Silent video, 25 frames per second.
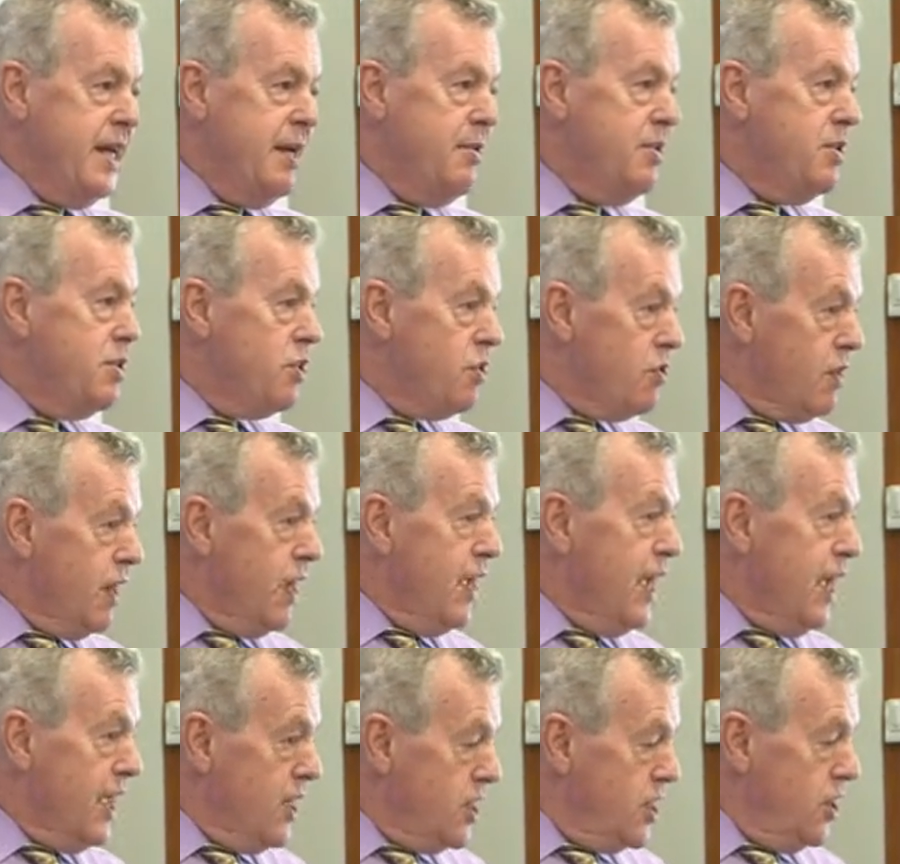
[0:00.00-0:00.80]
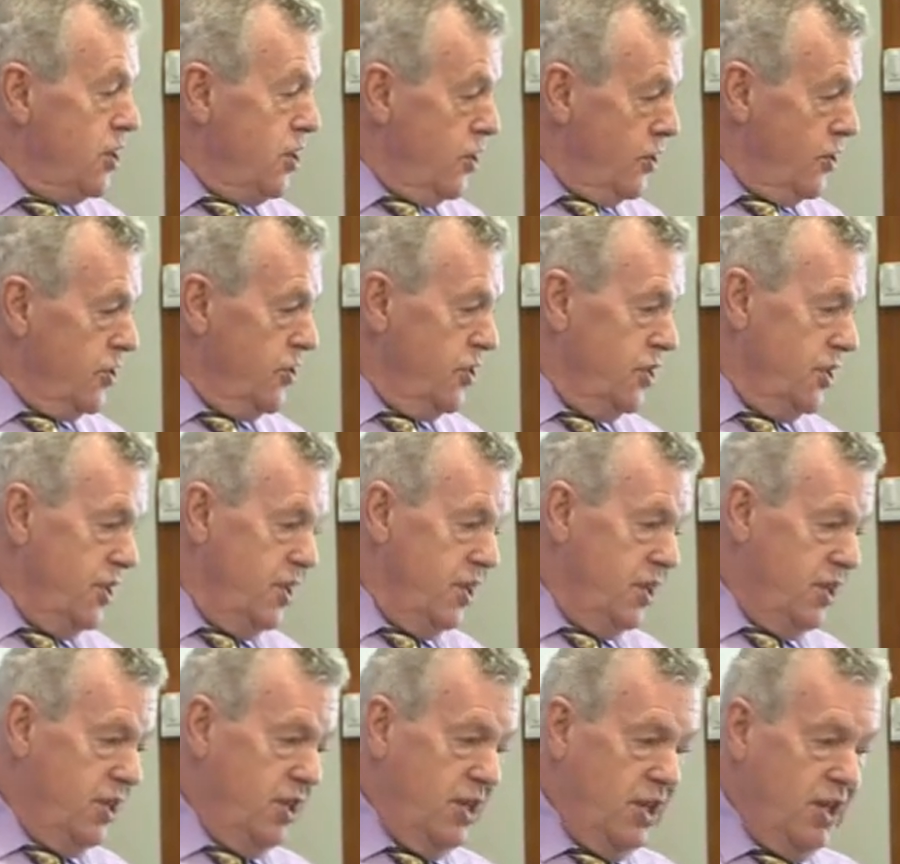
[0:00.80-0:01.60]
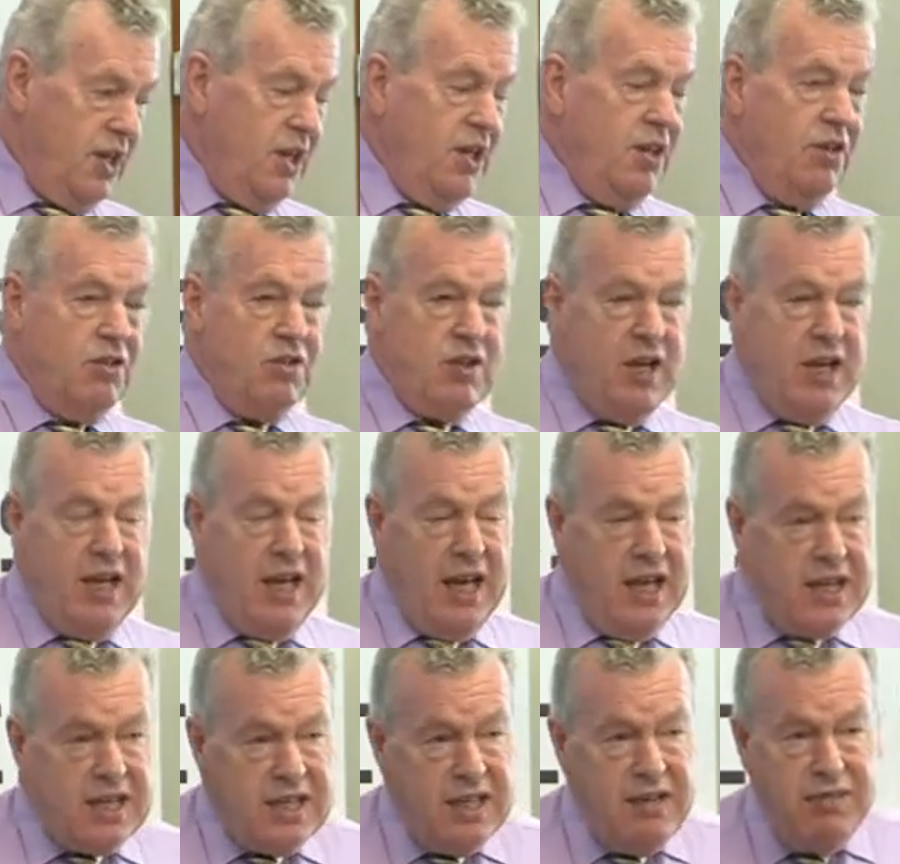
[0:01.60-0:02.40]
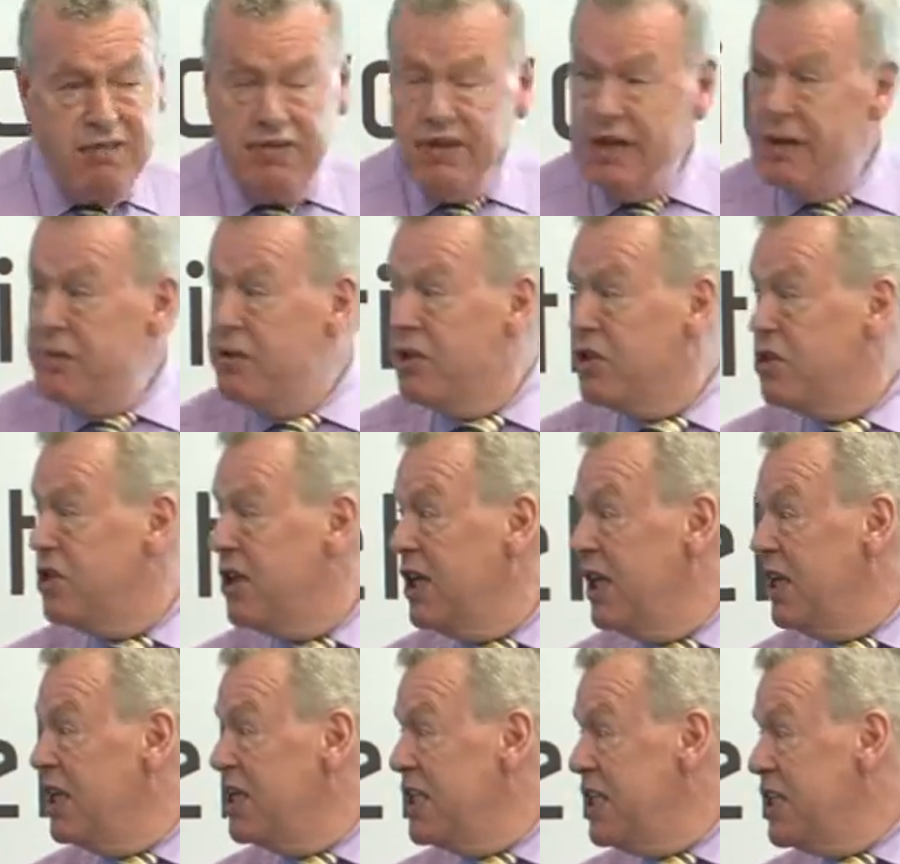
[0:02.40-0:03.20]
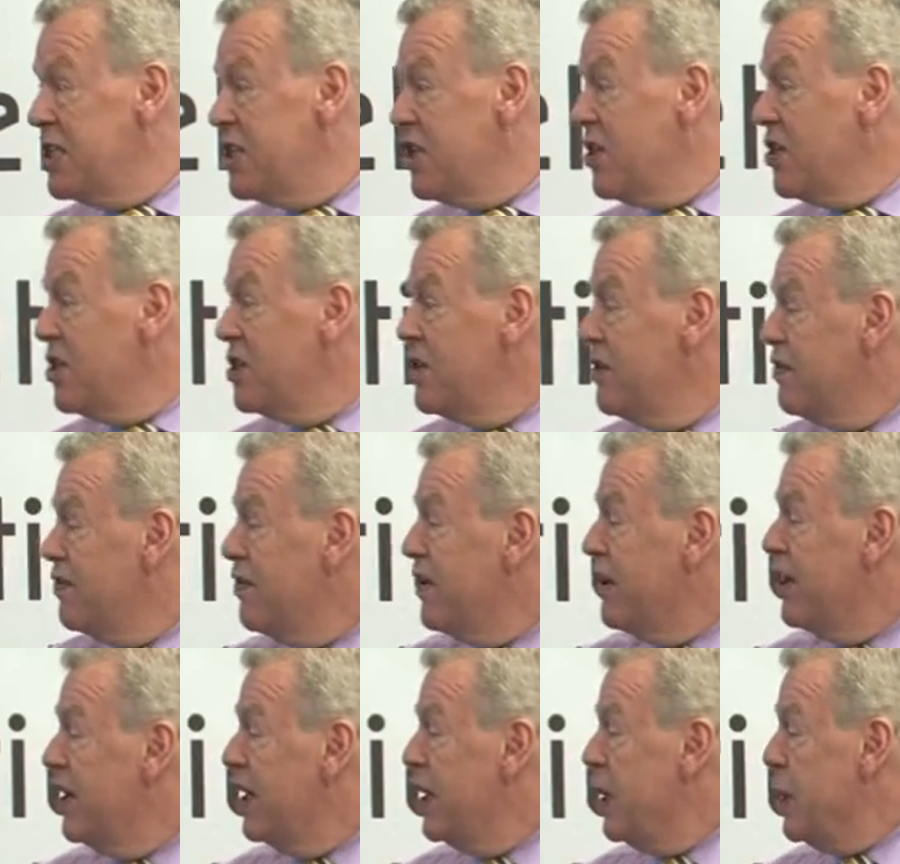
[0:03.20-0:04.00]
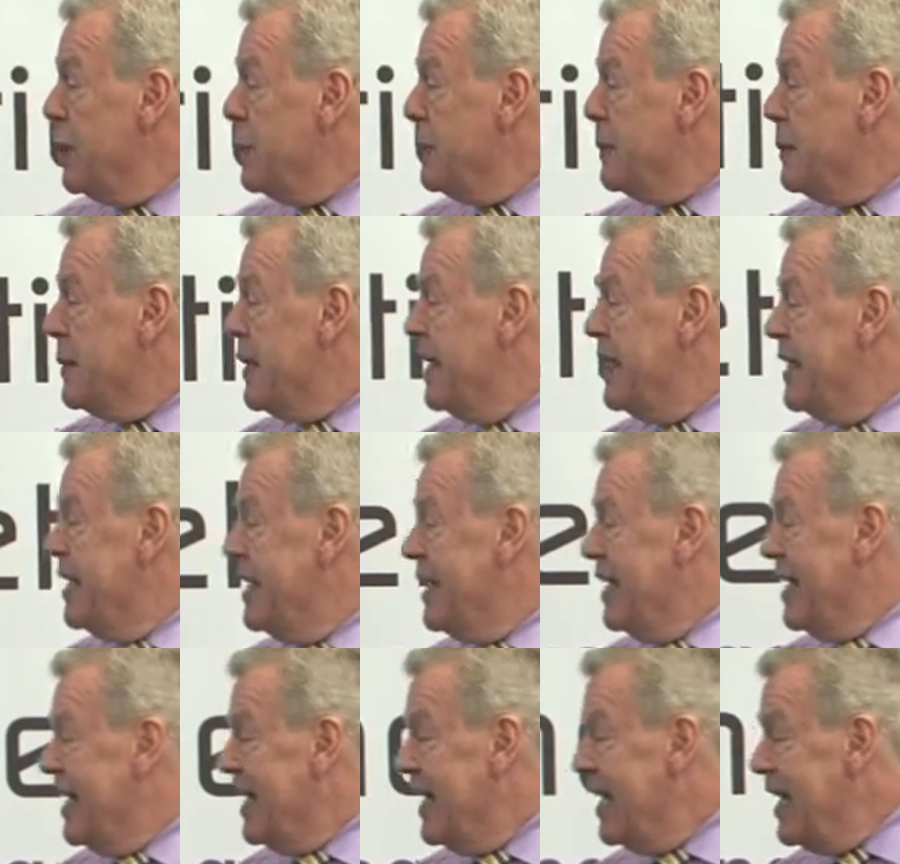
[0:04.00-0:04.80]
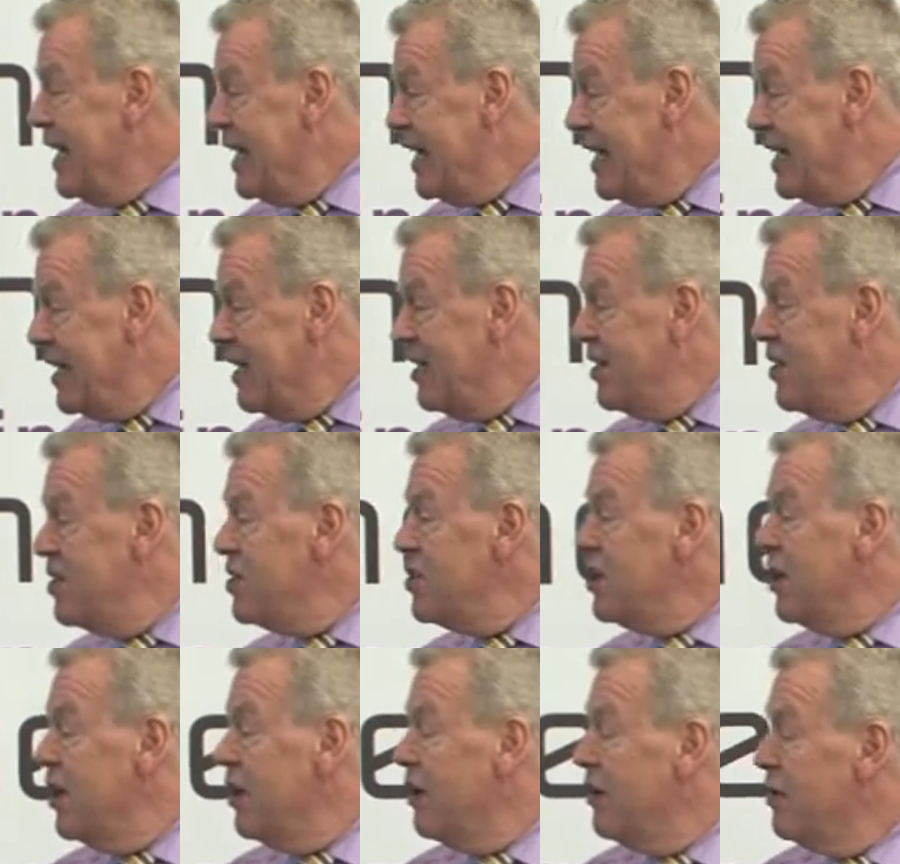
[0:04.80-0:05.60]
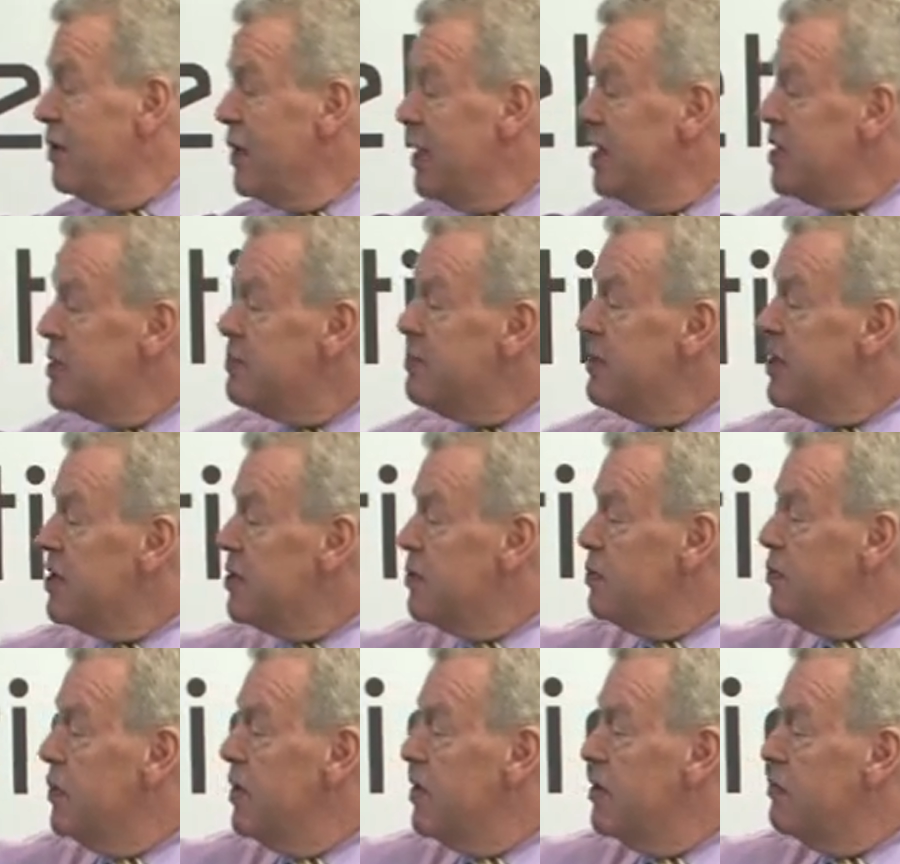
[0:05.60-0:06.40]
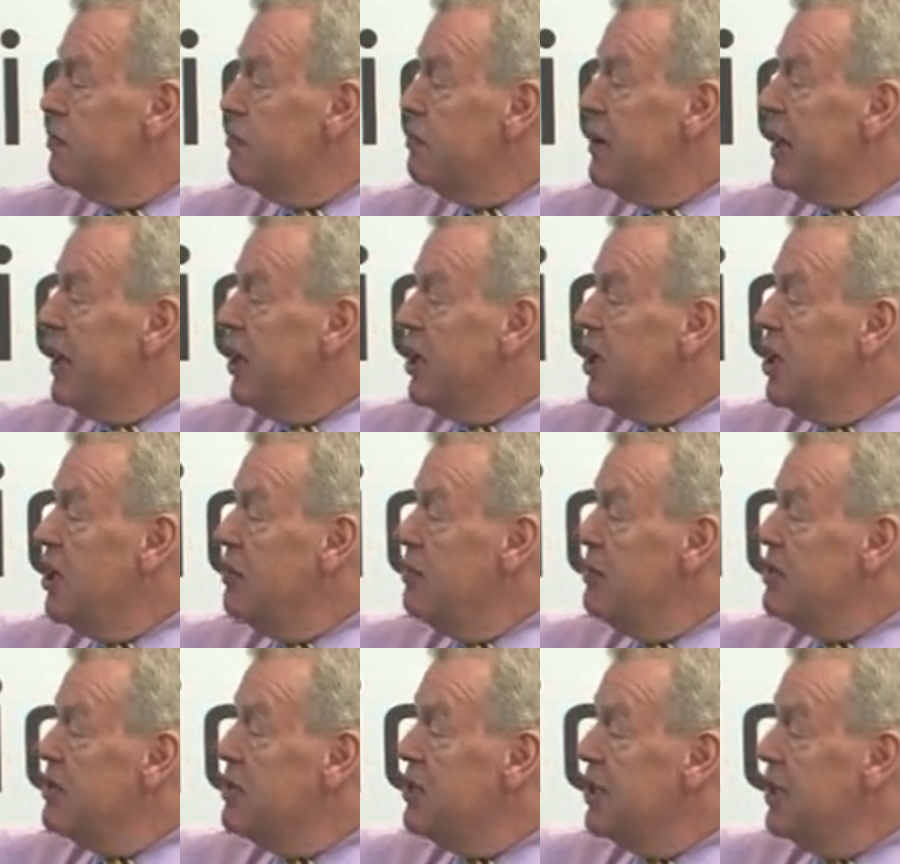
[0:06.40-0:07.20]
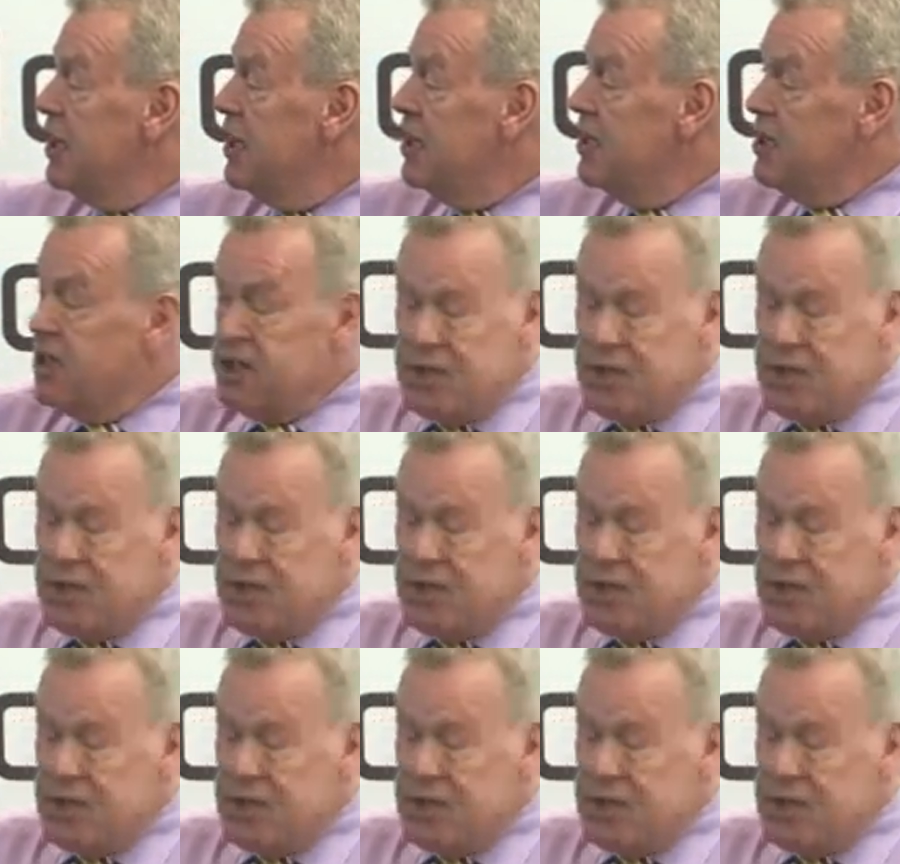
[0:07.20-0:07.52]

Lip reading: It's a great antioxidant, great anti-inflammatory detoxifier. And, when it's mixed with black cumin seed, the